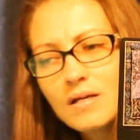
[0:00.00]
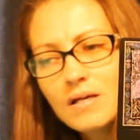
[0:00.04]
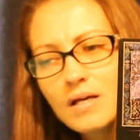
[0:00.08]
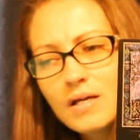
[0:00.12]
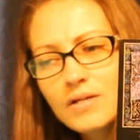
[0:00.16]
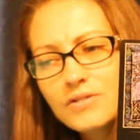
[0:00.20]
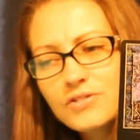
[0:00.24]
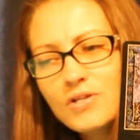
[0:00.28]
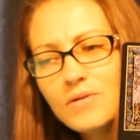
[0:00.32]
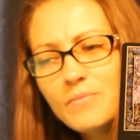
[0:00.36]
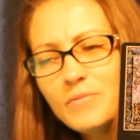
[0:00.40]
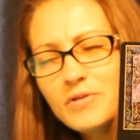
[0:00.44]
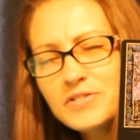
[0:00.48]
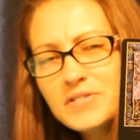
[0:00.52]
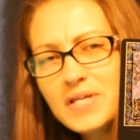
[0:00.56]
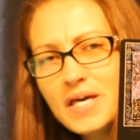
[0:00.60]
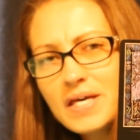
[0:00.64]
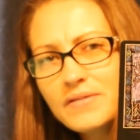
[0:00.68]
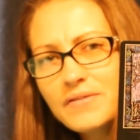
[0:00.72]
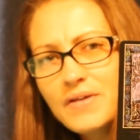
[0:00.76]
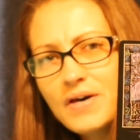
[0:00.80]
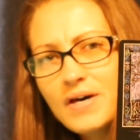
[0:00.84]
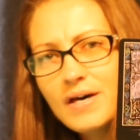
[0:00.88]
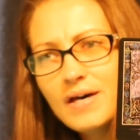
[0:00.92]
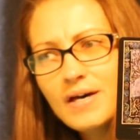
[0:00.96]
It's almost
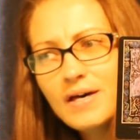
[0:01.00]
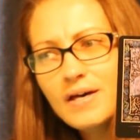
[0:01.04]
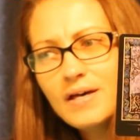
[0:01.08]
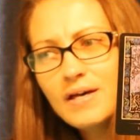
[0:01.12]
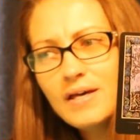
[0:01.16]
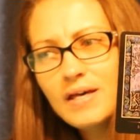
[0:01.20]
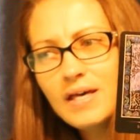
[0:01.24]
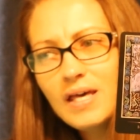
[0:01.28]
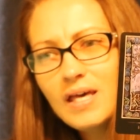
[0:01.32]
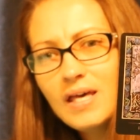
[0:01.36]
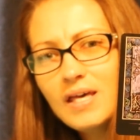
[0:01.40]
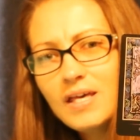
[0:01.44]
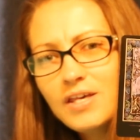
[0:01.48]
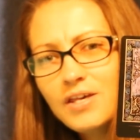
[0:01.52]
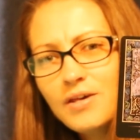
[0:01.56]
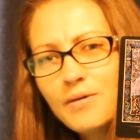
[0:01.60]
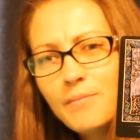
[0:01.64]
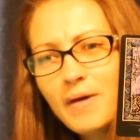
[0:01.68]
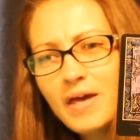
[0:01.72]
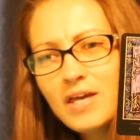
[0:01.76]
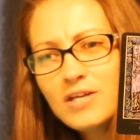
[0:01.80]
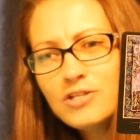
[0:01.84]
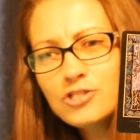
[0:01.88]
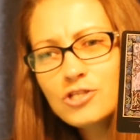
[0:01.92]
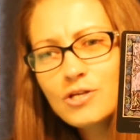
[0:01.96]
like the
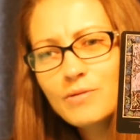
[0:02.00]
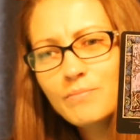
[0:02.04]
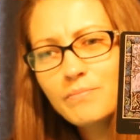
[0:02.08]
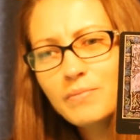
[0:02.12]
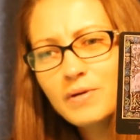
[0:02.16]
incubation